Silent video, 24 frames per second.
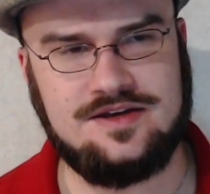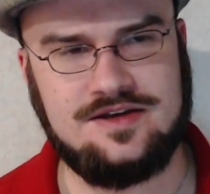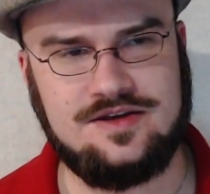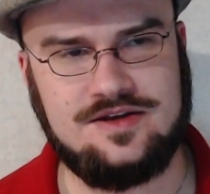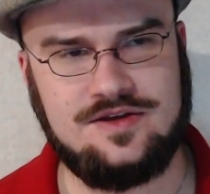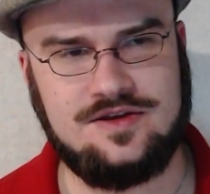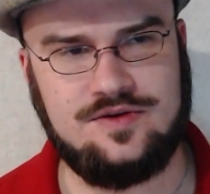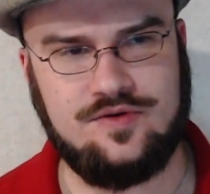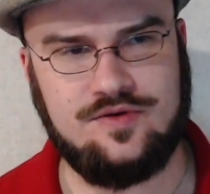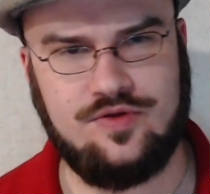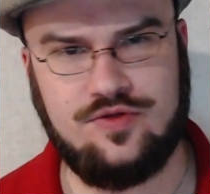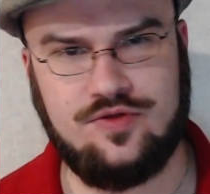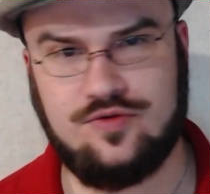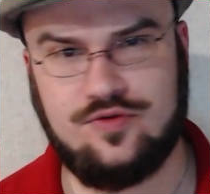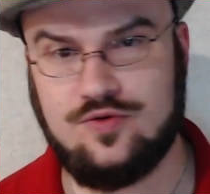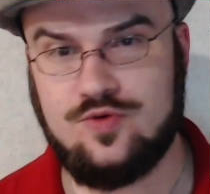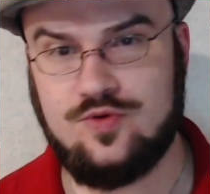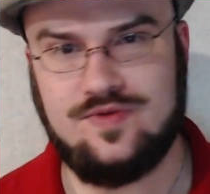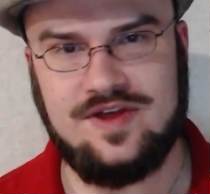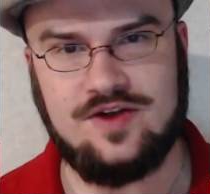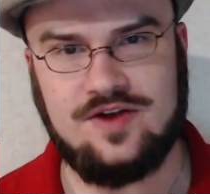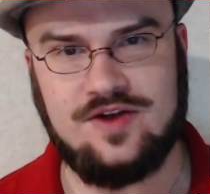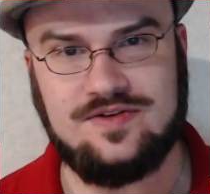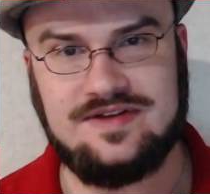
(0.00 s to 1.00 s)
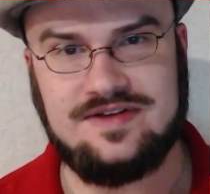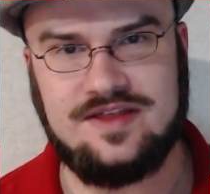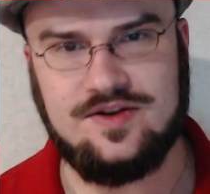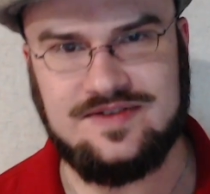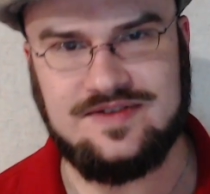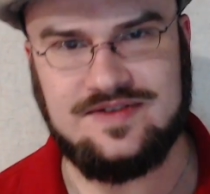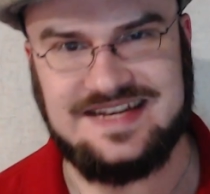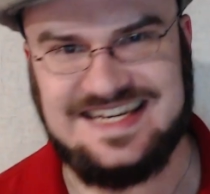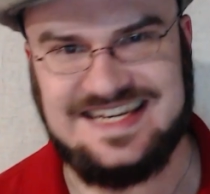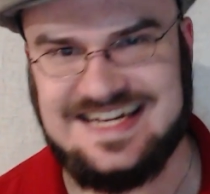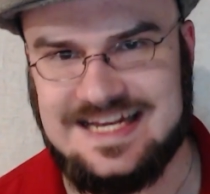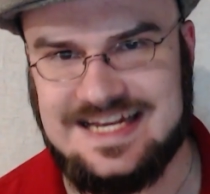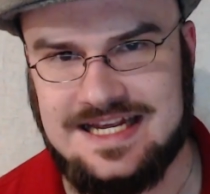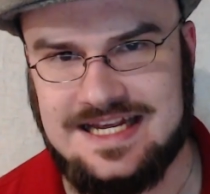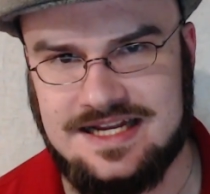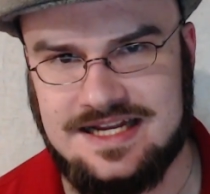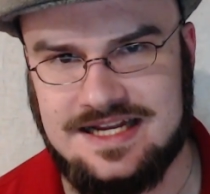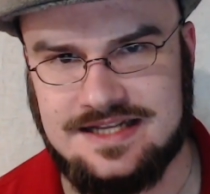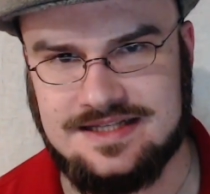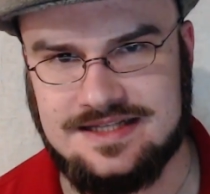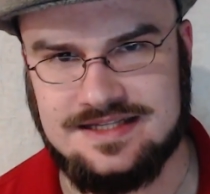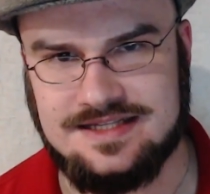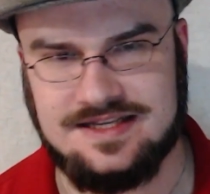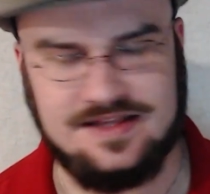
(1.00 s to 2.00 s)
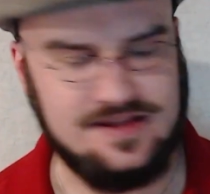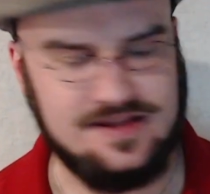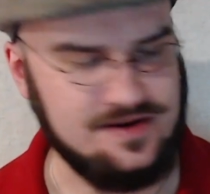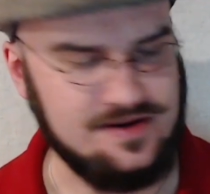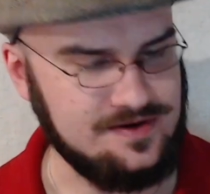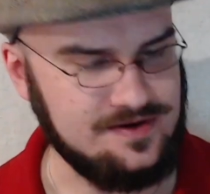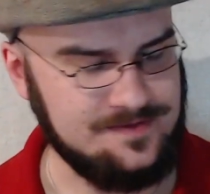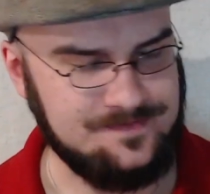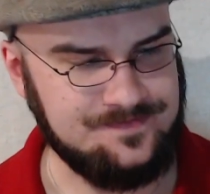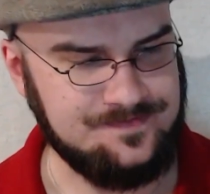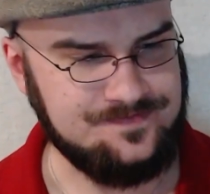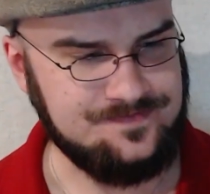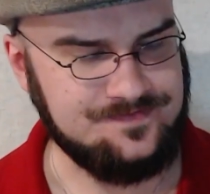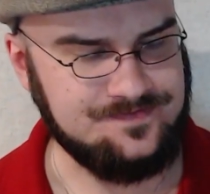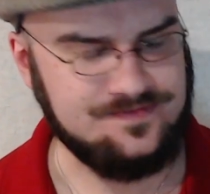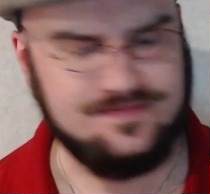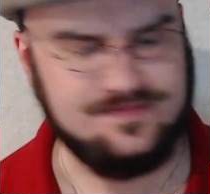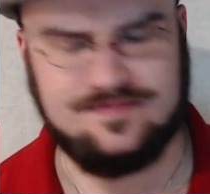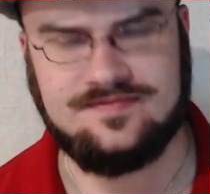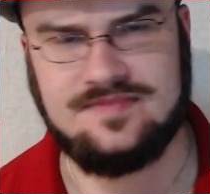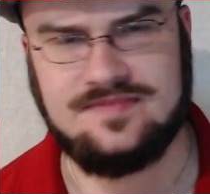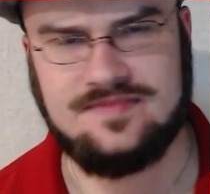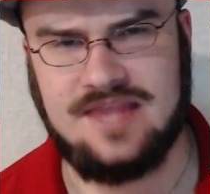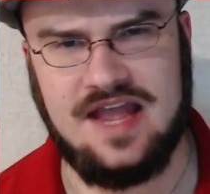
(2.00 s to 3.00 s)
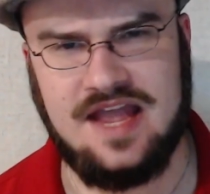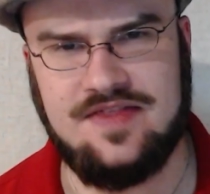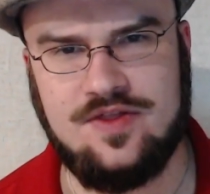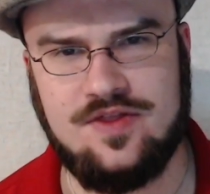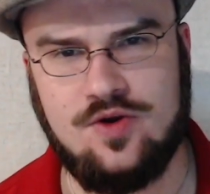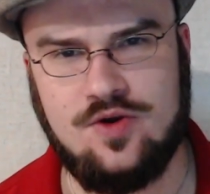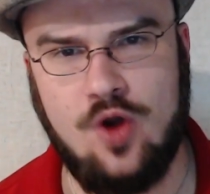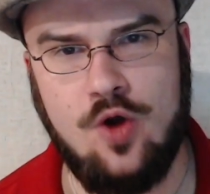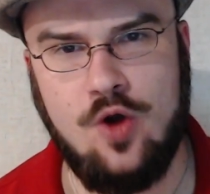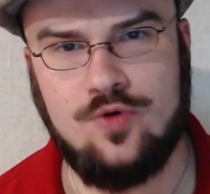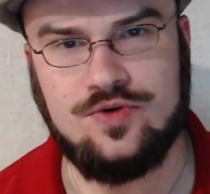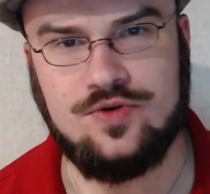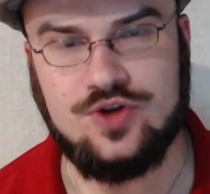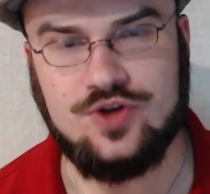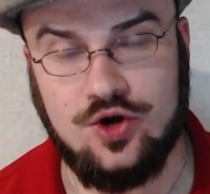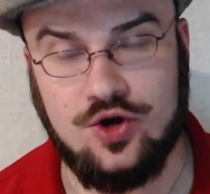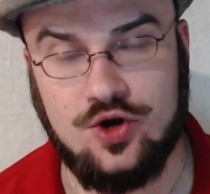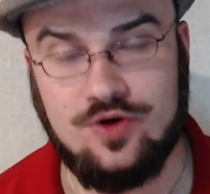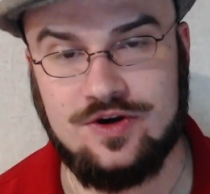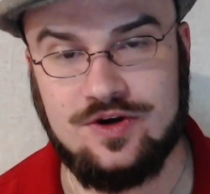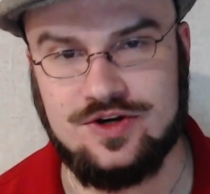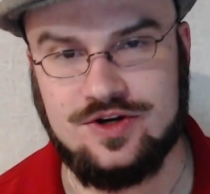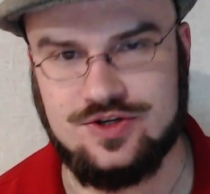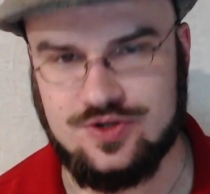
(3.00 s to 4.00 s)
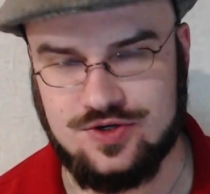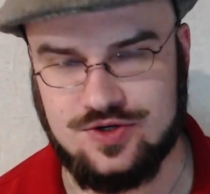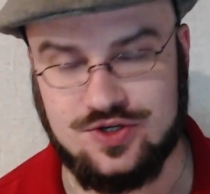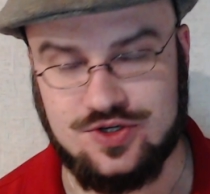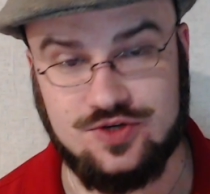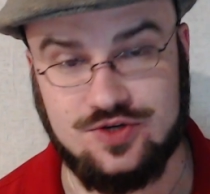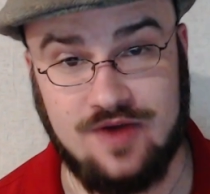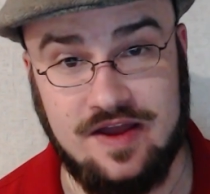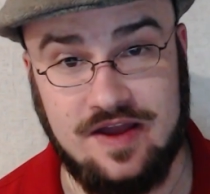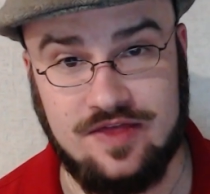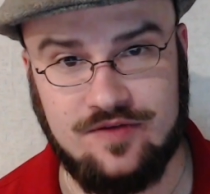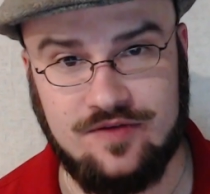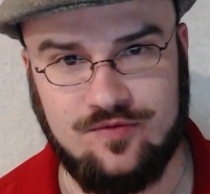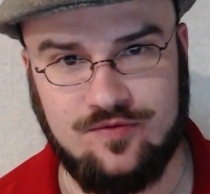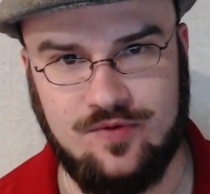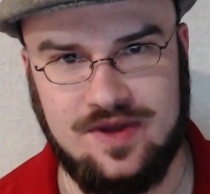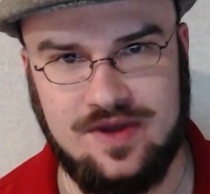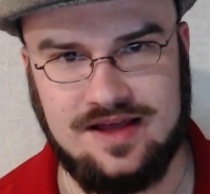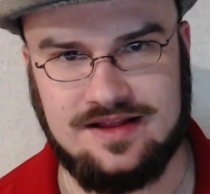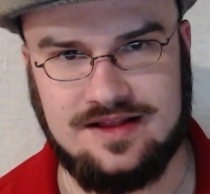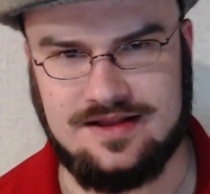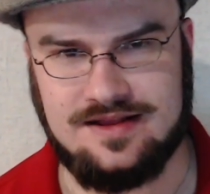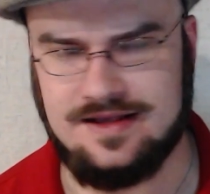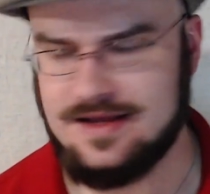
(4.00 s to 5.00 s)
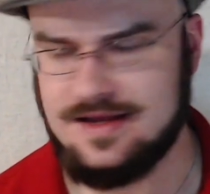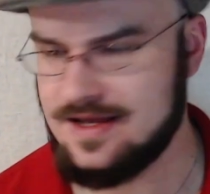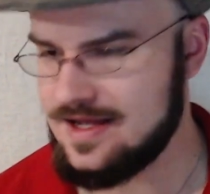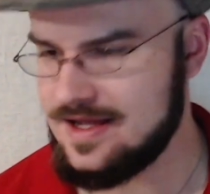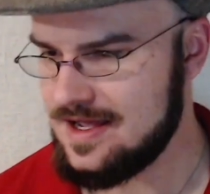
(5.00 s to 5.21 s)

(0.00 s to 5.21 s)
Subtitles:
through their deeds and their own courage or strength of will,